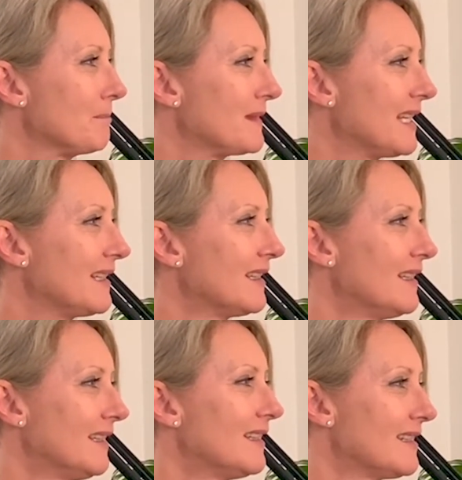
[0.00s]
The way I
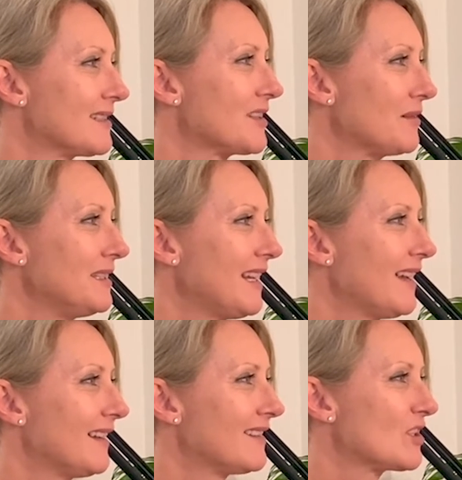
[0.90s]
see it is,
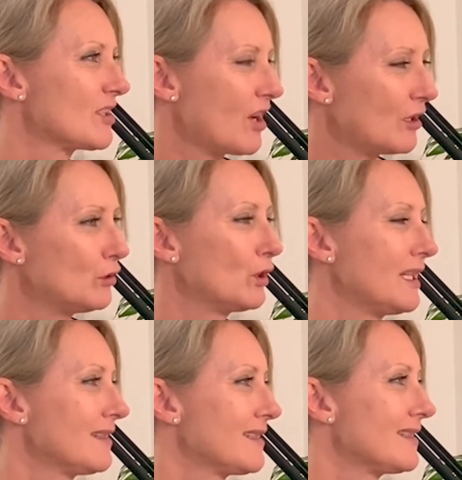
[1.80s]
even if you're growing just a
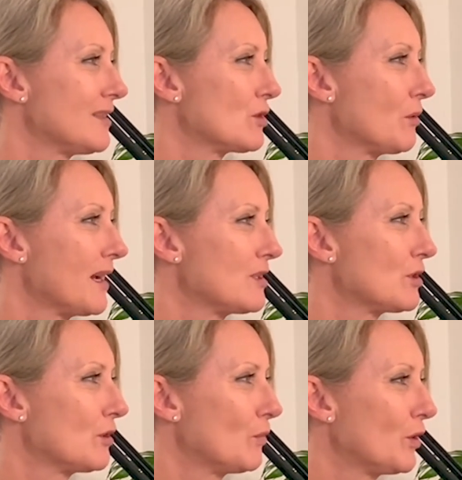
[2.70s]
few
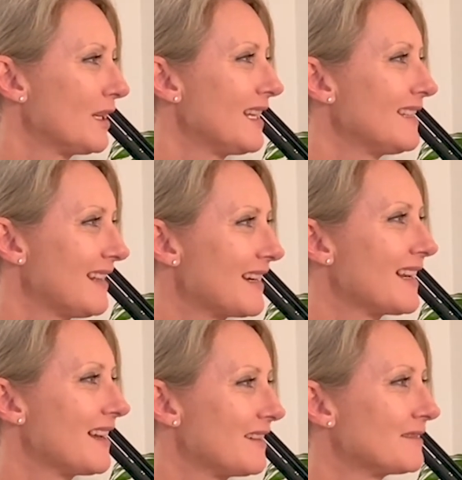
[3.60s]
herbs that you can eat